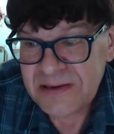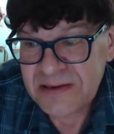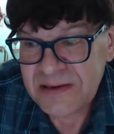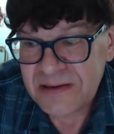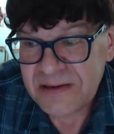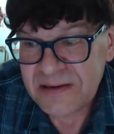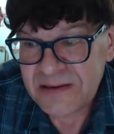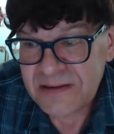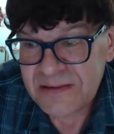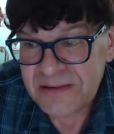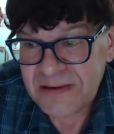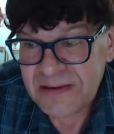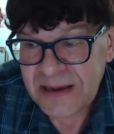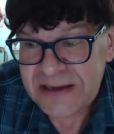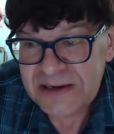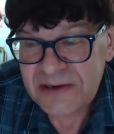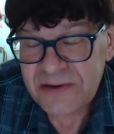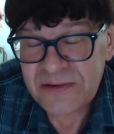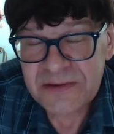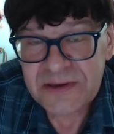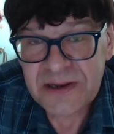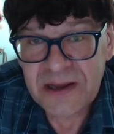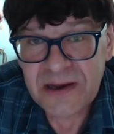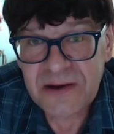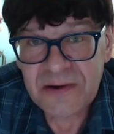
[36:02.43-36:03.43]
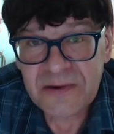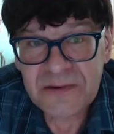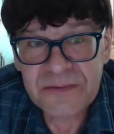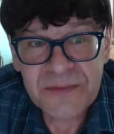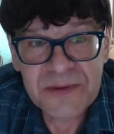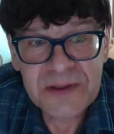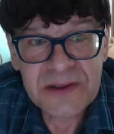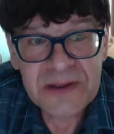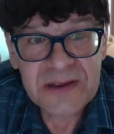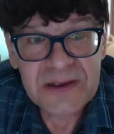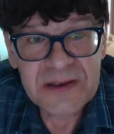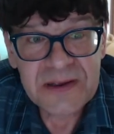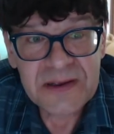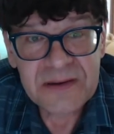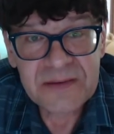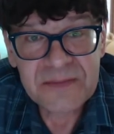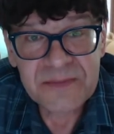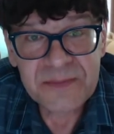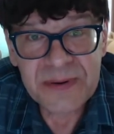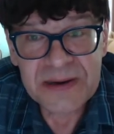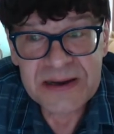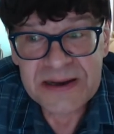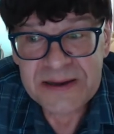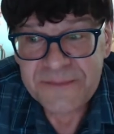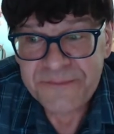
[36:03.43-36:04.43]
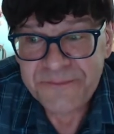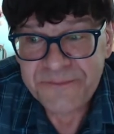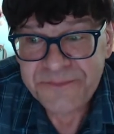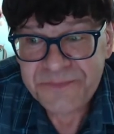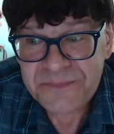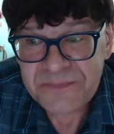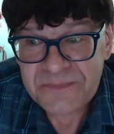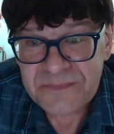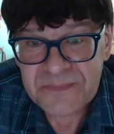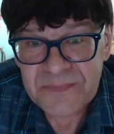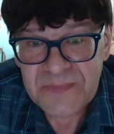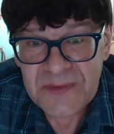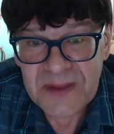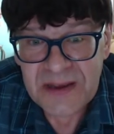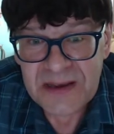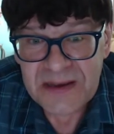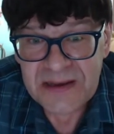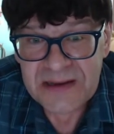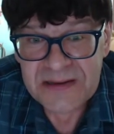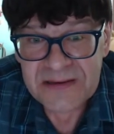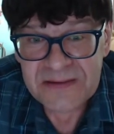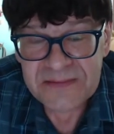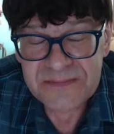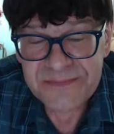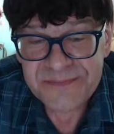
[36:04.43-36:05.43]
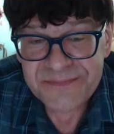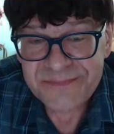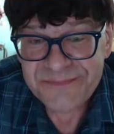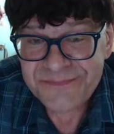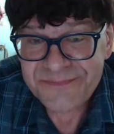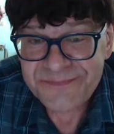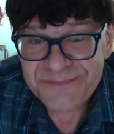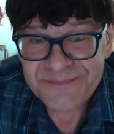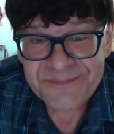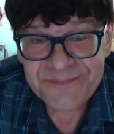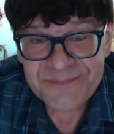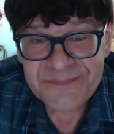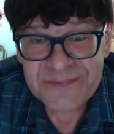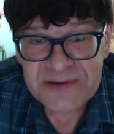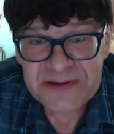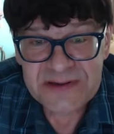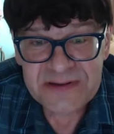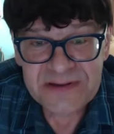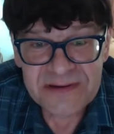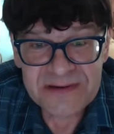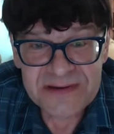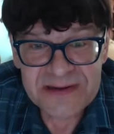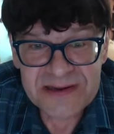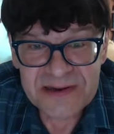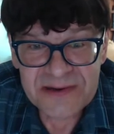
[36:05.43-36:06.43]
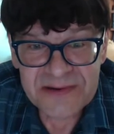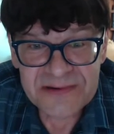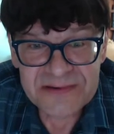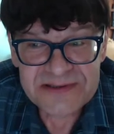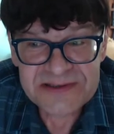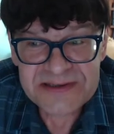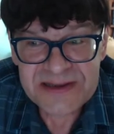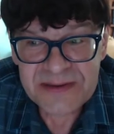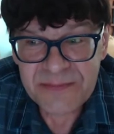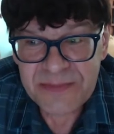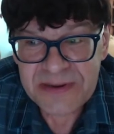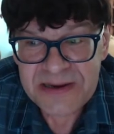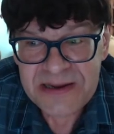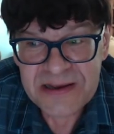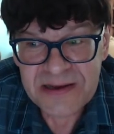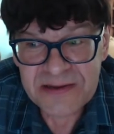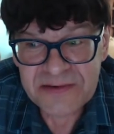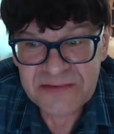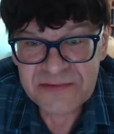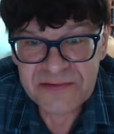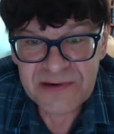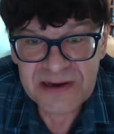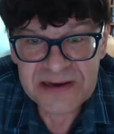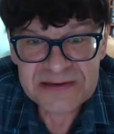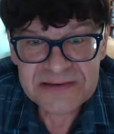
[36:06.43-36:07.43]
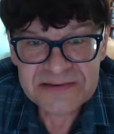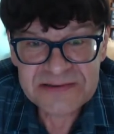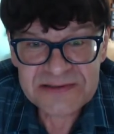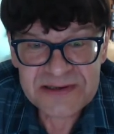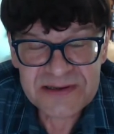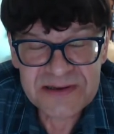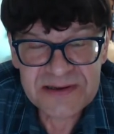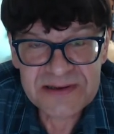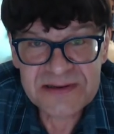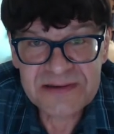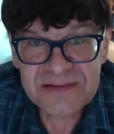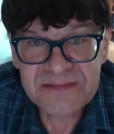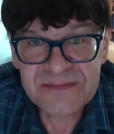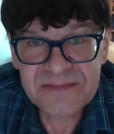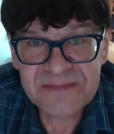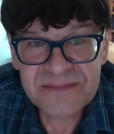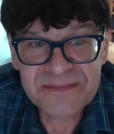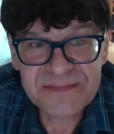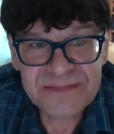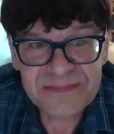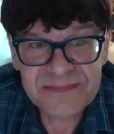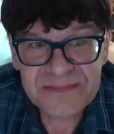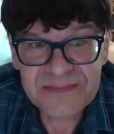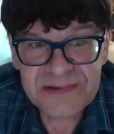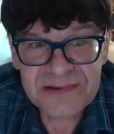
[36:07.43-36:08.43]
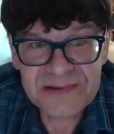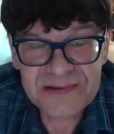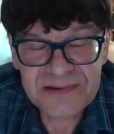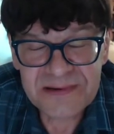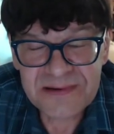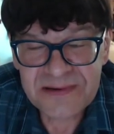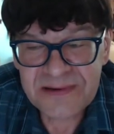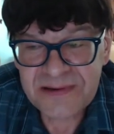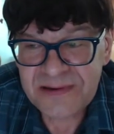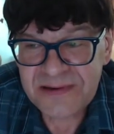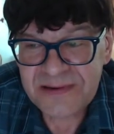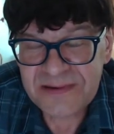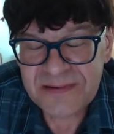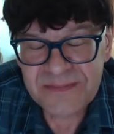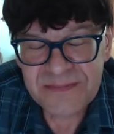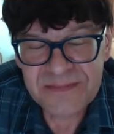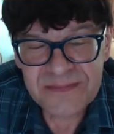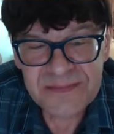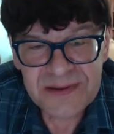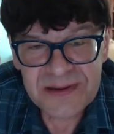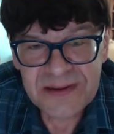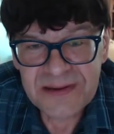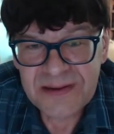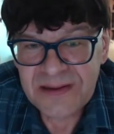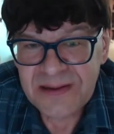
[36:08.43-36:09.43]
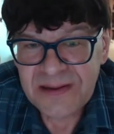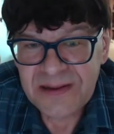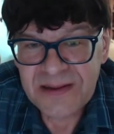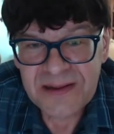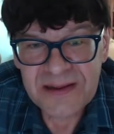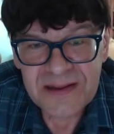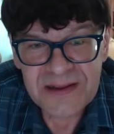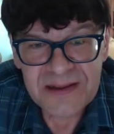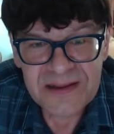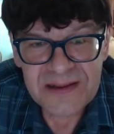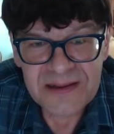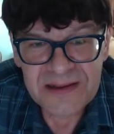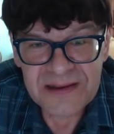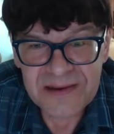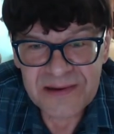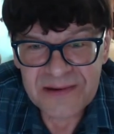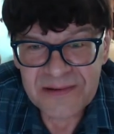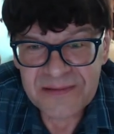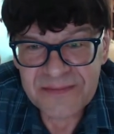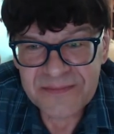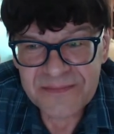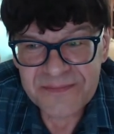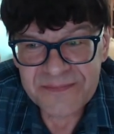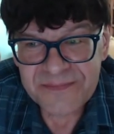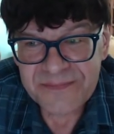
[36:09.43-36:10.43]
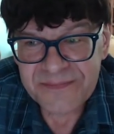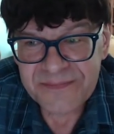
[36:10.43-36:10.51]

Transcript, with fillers: Uh, I don't know. But, um, you know, somebody on drugs could, could, you know,